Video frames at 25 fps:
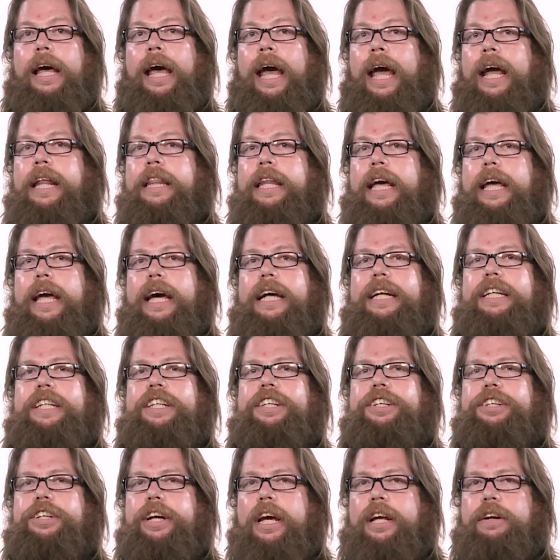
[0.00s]
and they are
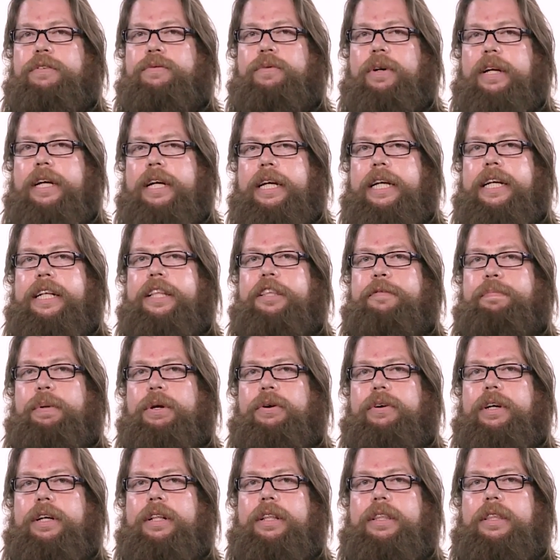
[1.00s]
generally
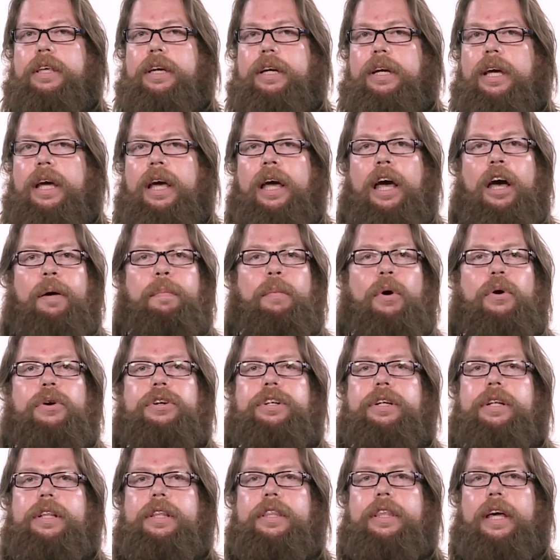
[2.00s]
experiencing
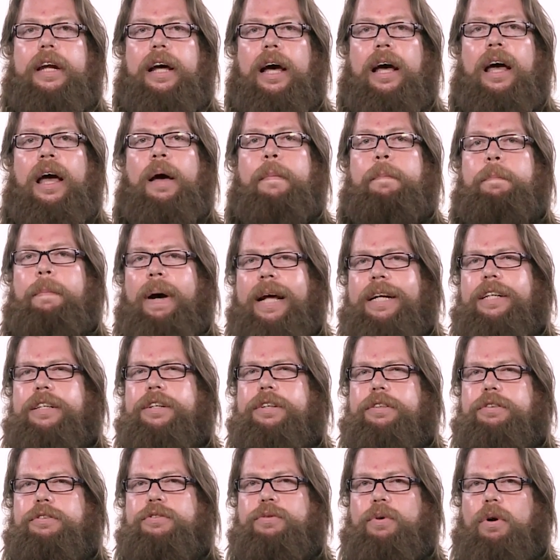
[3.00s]
emotions that are much
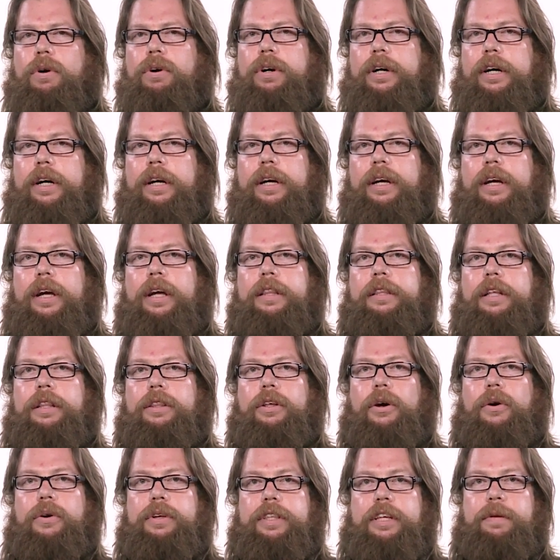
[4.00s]
stronger than
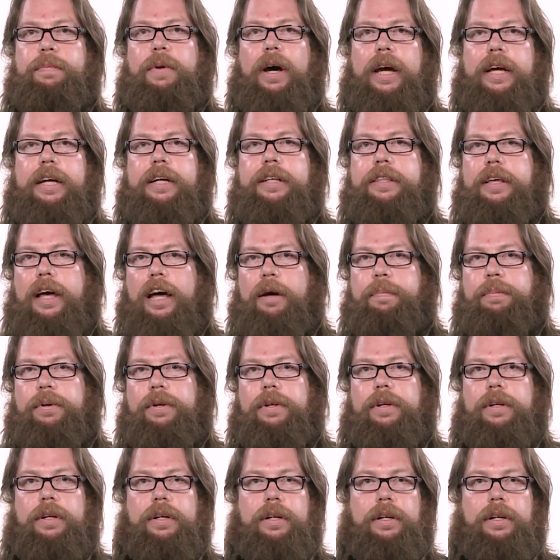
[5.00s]
those in my example.